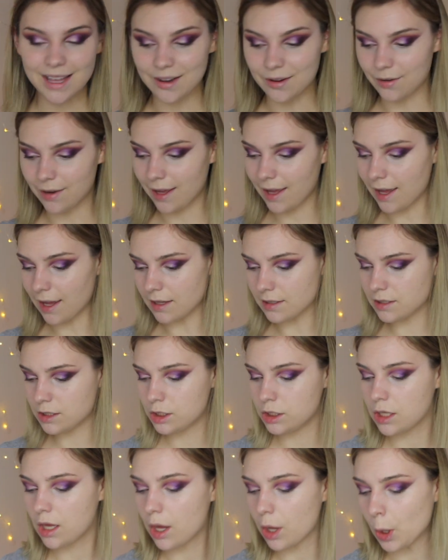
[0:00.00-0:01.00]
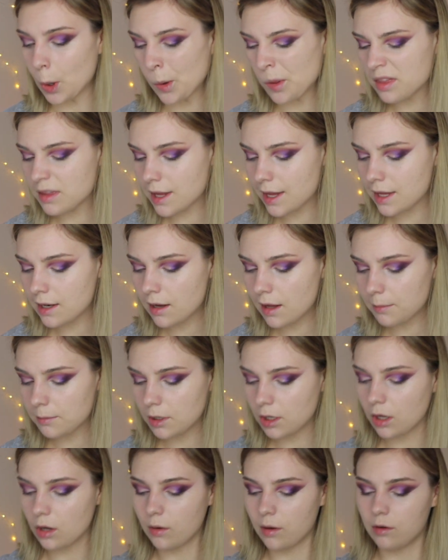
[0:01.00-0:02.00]
Okay, so then I'm
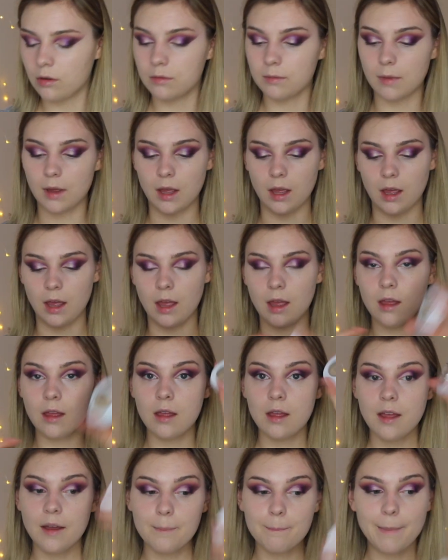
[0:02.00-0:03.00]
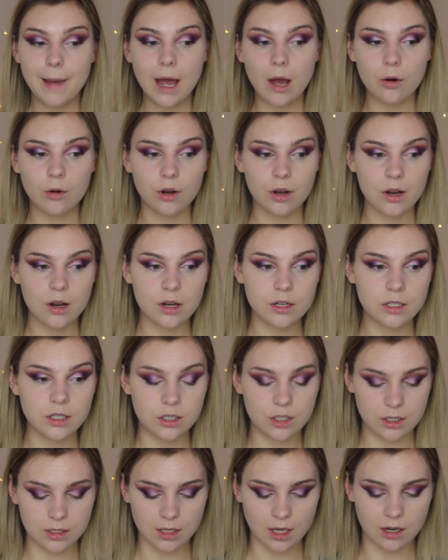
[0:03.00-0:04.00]
going to go in with my powder
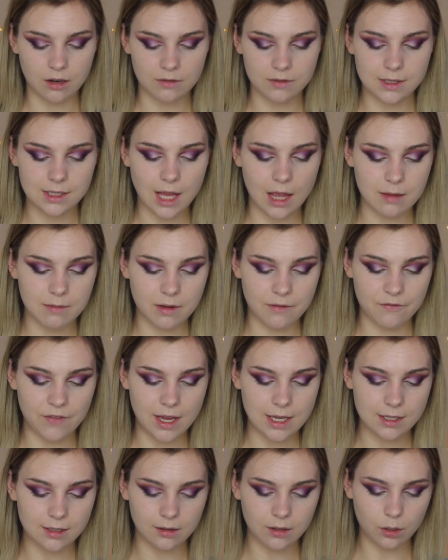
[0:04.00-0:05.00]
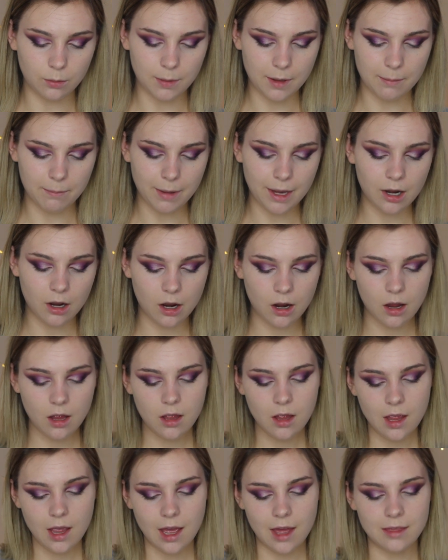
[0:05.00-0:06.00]
to just kind of set the face a little bit better.
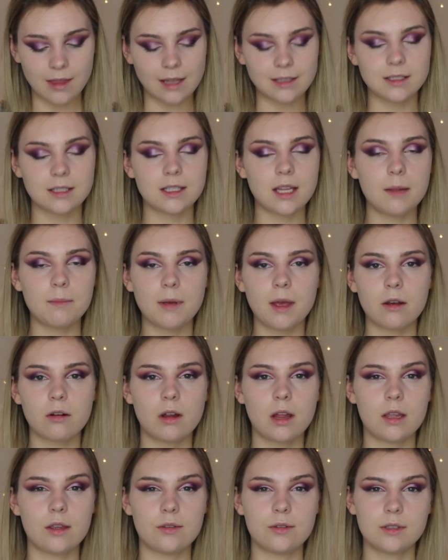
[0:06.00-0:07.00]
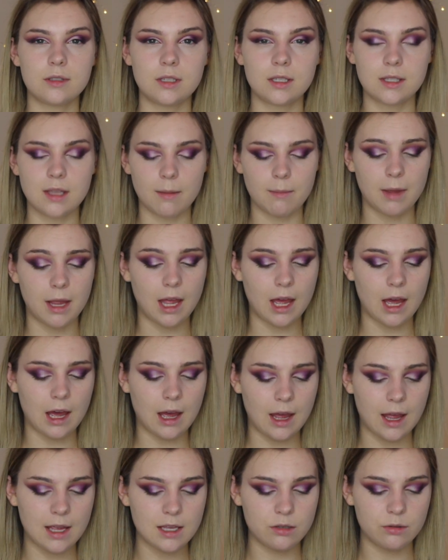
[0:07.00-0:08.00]
And that's the same powder I used to set my
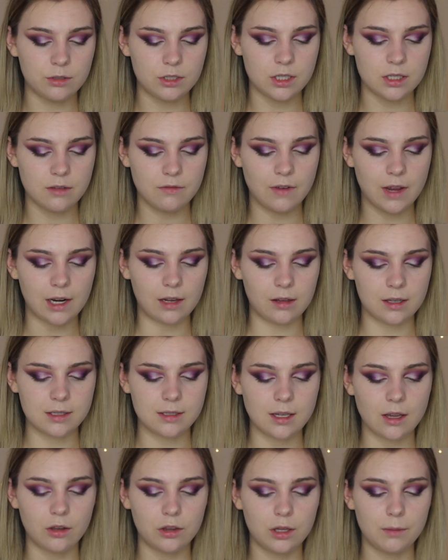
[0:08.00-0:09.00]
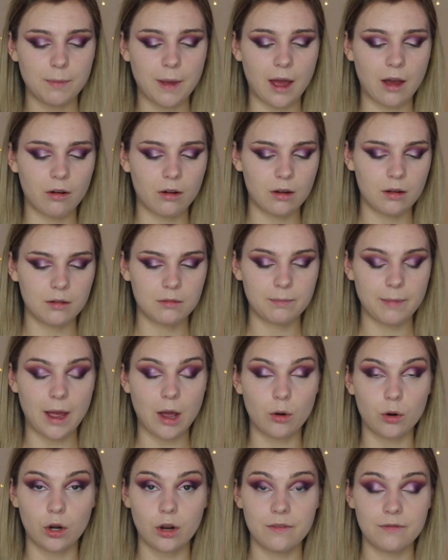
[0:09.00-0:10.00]
eyes, which is the Vitalist Healthy
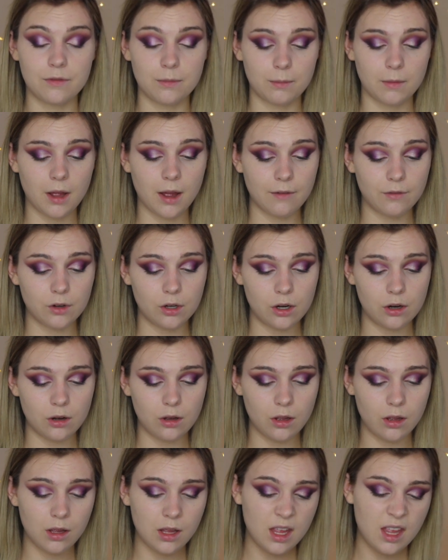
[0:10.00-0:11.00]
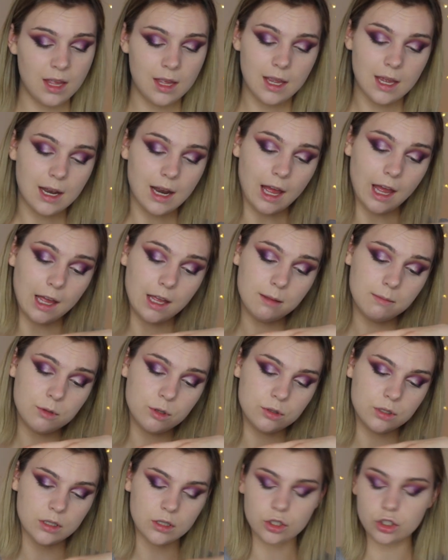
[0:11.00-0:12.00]
Powder from CoverGirl. And I am
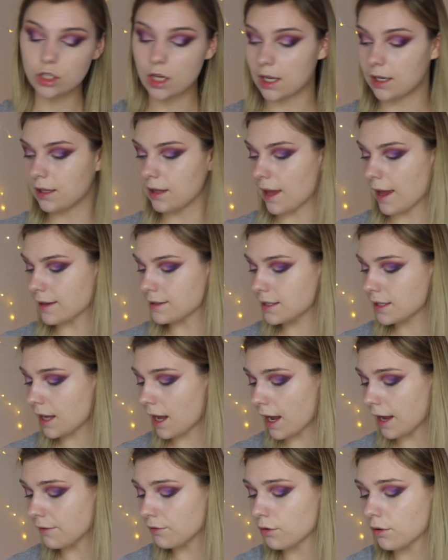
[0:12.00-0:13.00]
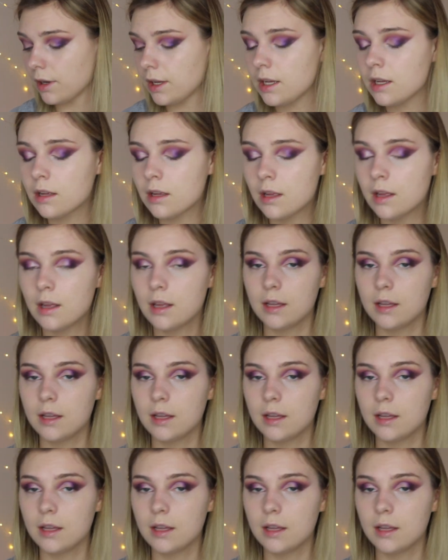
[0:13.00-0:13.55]
using the shade Classic Ivory.